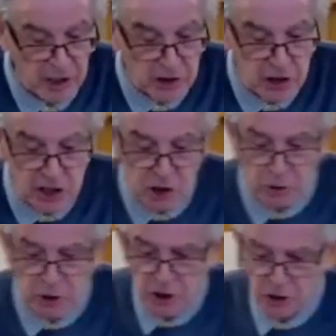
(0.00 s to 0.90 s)
She's
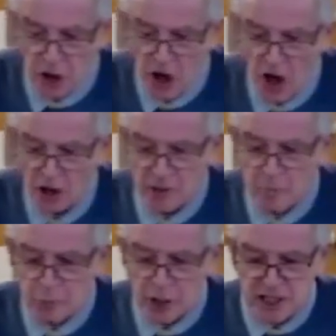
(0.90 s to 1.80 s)
looking to God
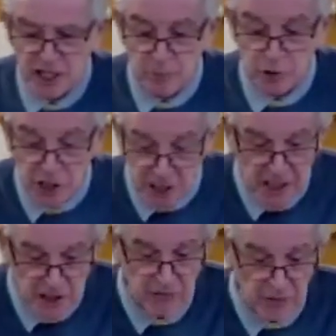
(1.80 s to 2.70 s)
and praising Him. She
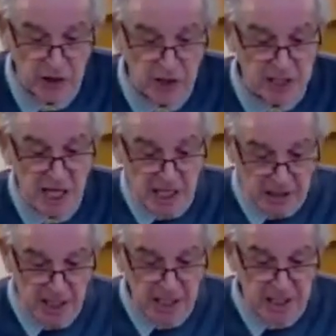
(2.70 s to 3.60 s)
testifies, she says,
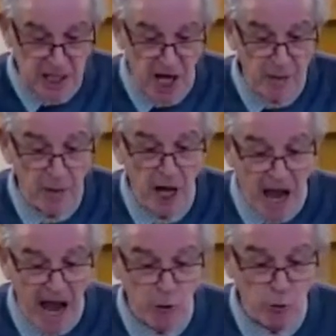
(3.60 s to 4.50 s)
This time
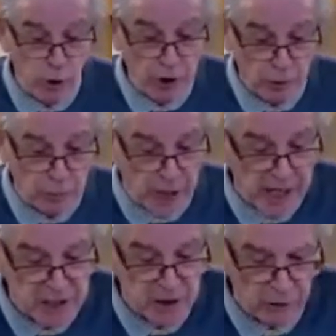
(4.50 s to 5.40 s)
I will
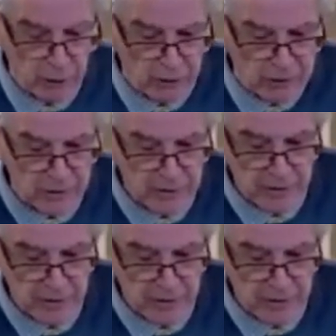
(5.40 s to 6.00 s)
praise the Lord.